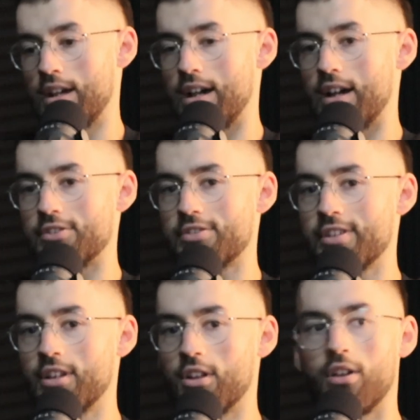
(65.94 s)
I just
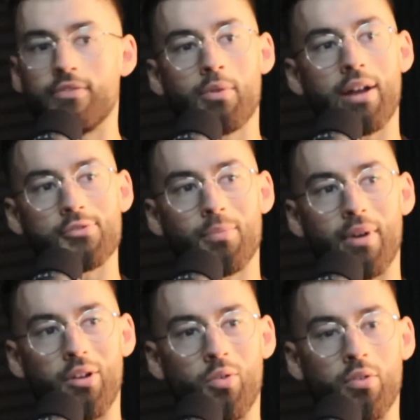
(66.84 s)
think a lot of it when I was on
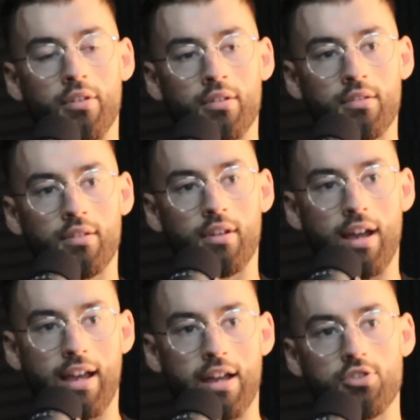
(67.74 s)
my own,
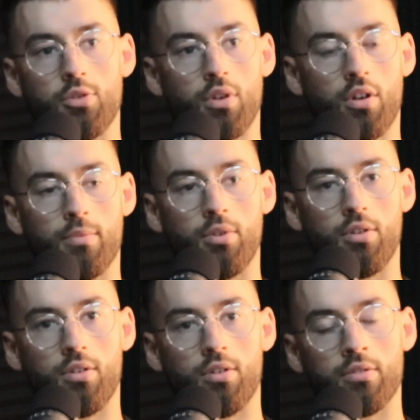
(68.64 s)
I do a lot
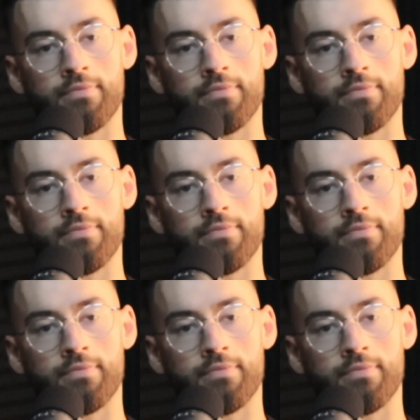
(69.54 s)
more